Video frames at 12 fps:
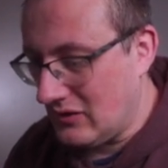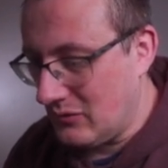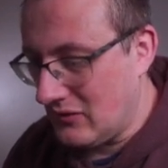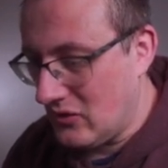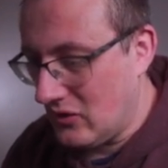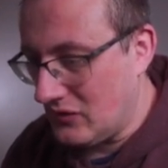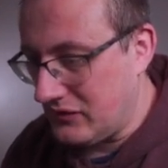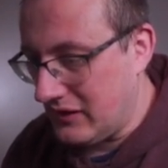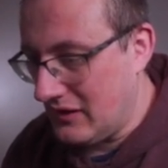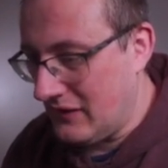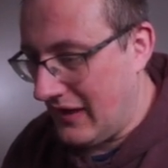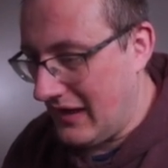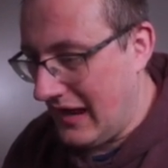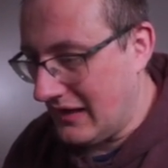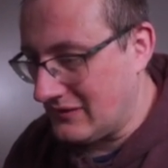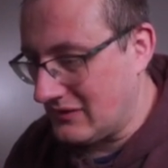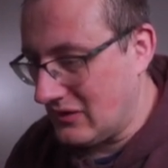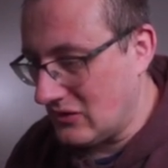So we've got that
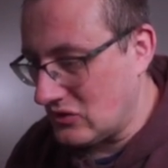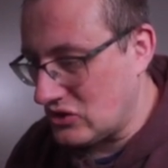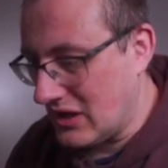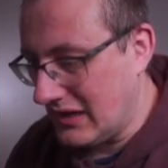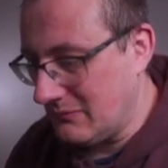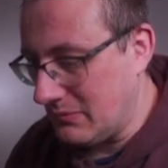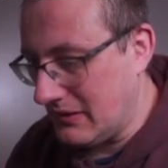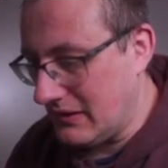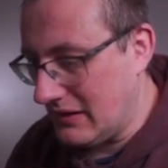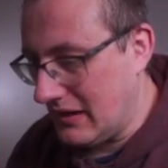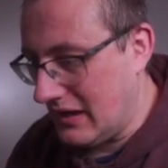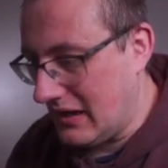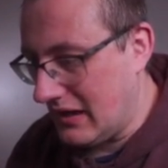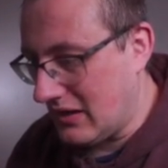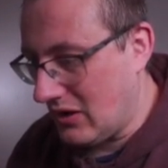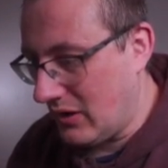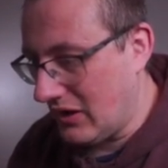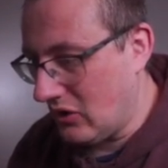hexagon shape uh,
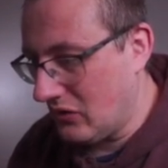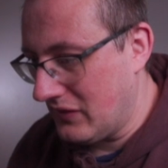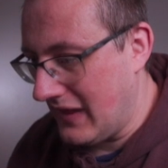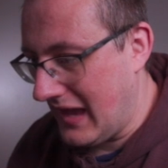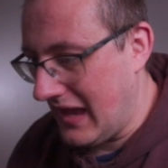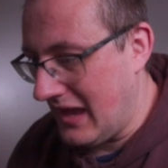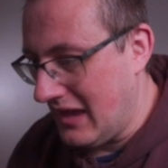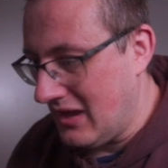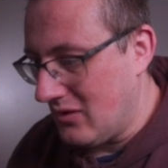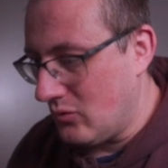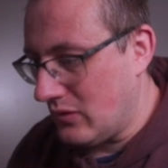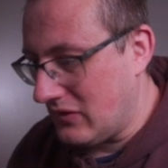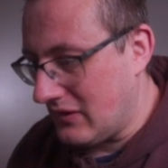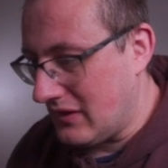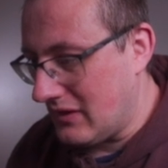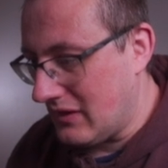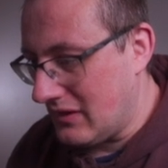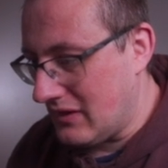going on there with
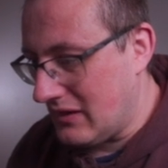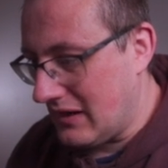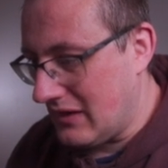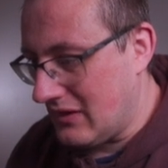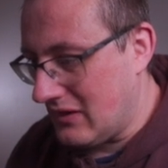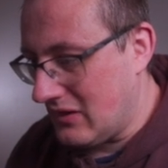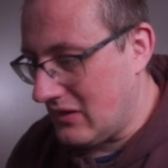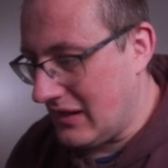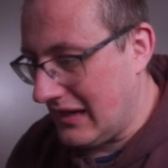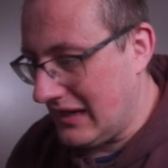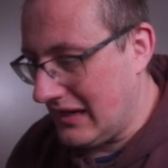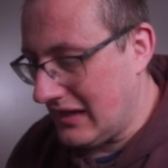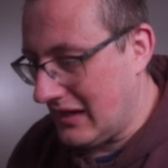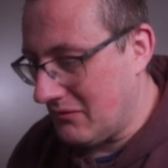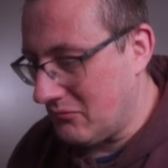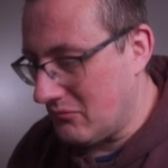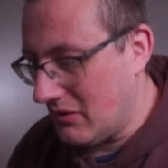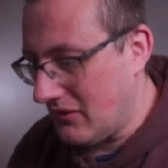a, a, a
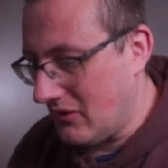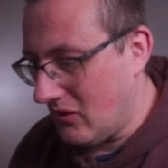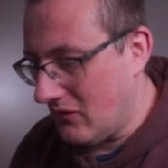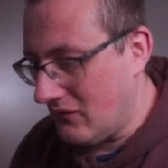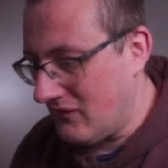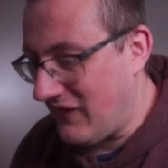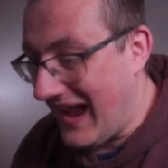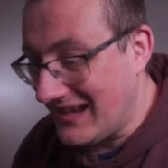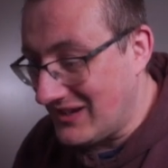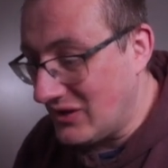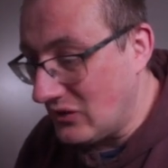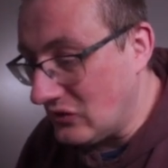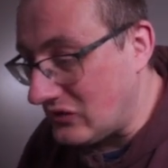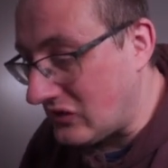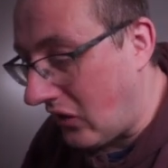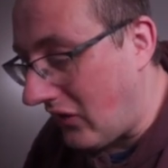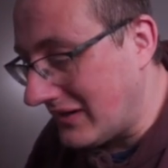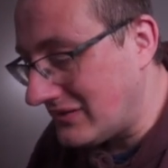um, values
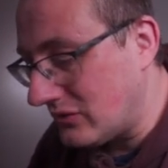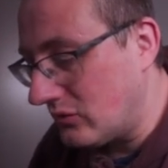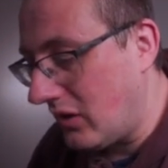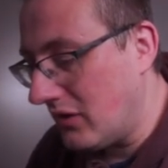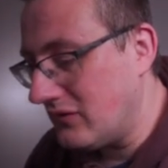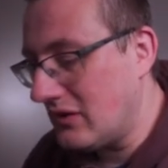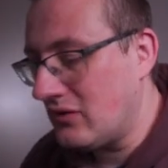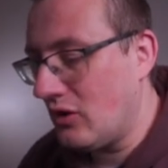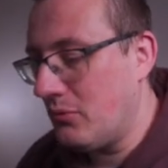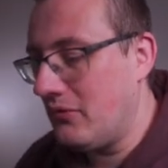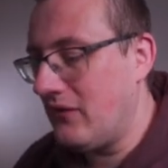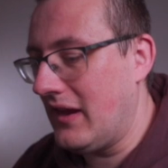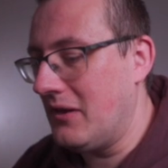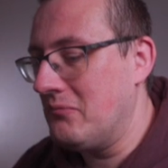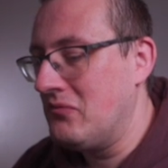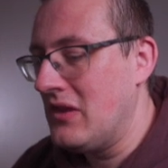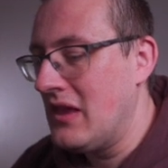title over the top of it.